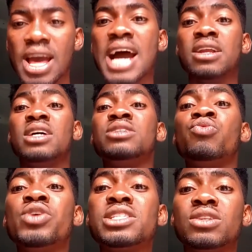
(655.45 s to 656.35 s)
And the
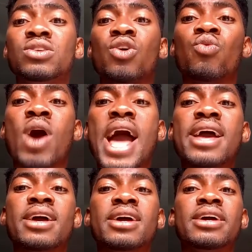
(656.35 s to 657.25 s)
reason
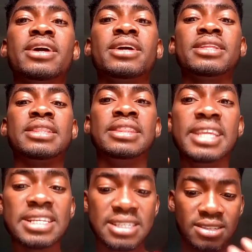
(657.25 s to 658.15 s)
why
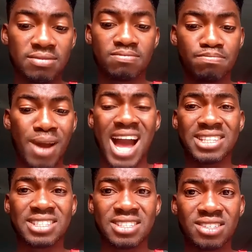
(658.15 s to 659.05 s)
this
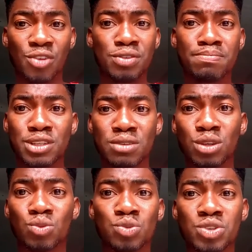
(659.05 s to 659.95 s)
part of the
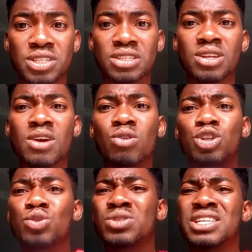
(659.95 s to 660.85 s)
scriptures was written was
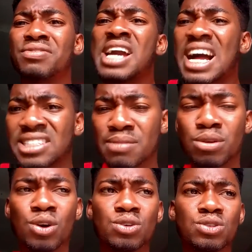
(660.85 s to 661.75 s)
just to safeguard them,
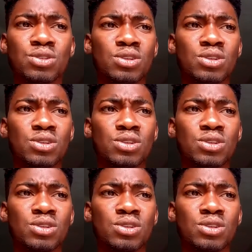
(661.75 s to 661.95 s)
because